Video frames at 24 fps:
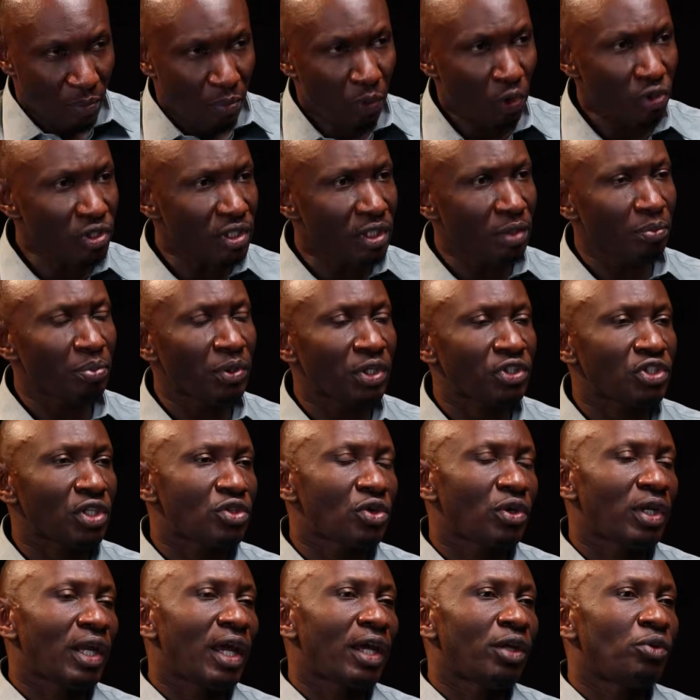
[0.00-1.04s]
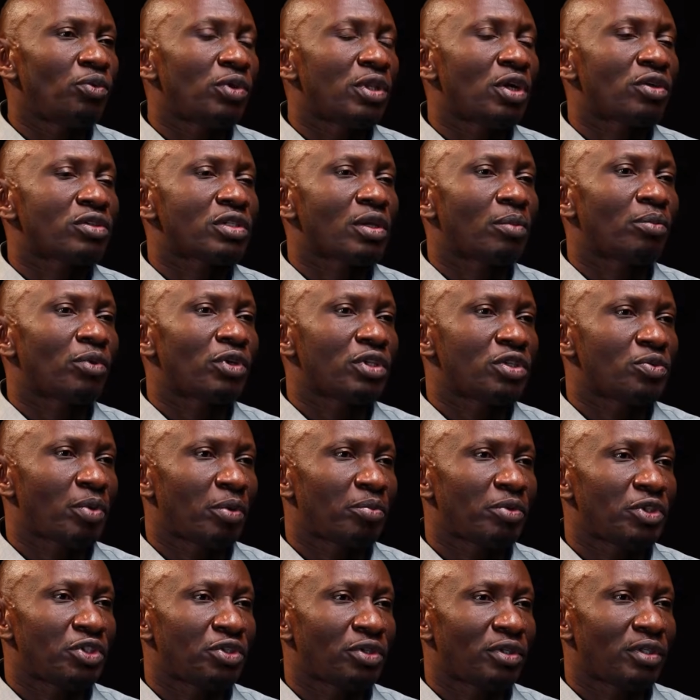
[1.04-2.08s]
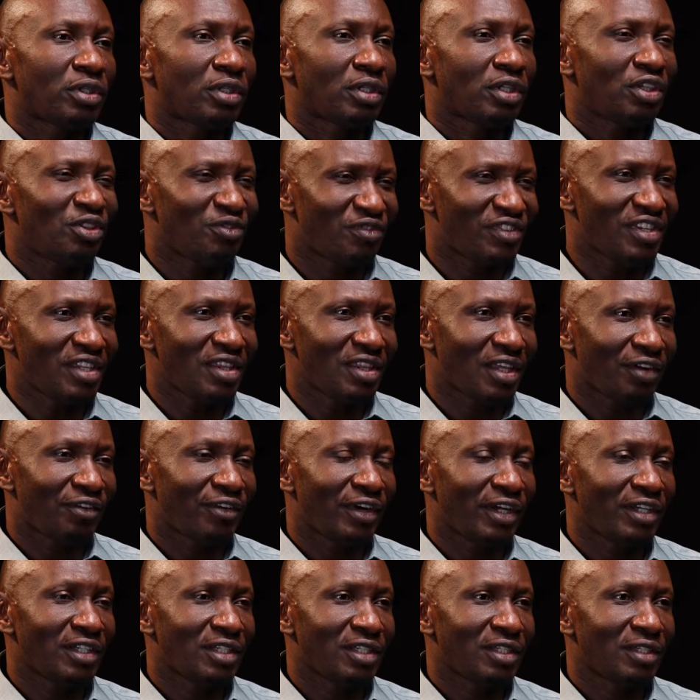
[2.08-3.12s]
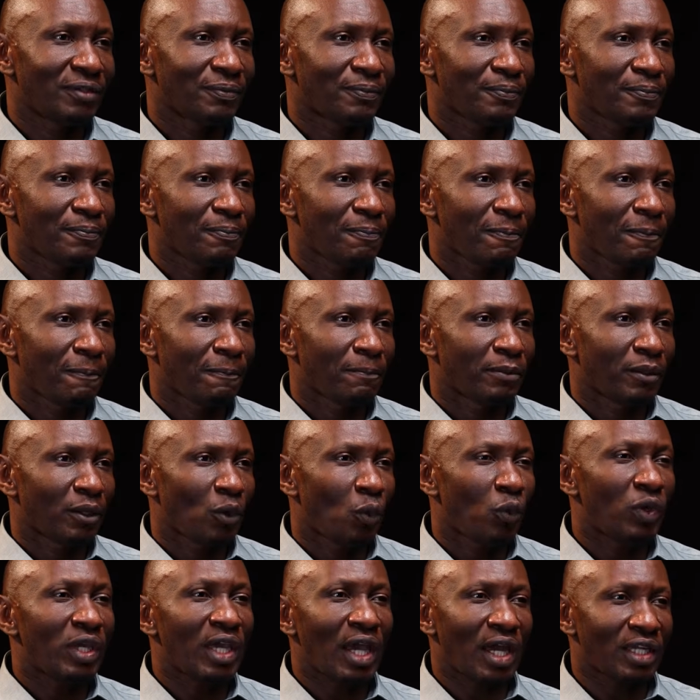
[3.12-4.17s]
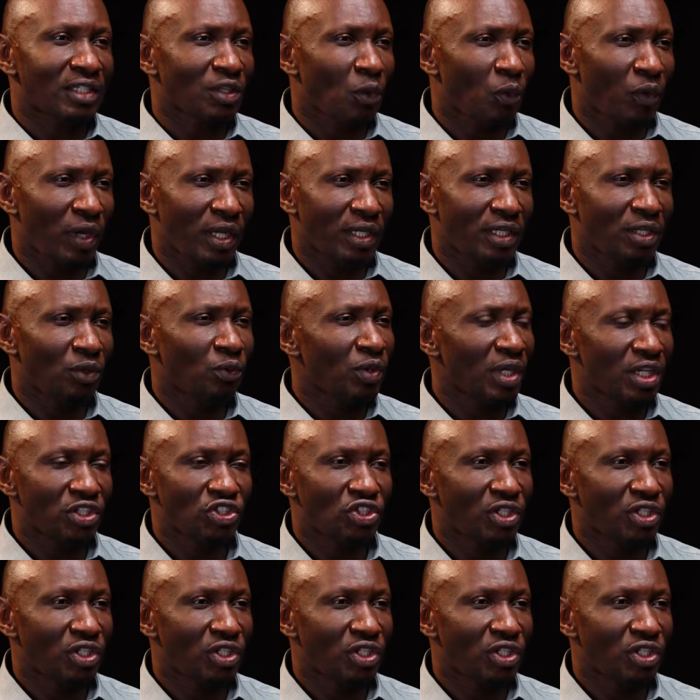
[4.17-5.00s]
Posting pictures online without somebody's permission. You've seen that, right? We are at a wedding, we are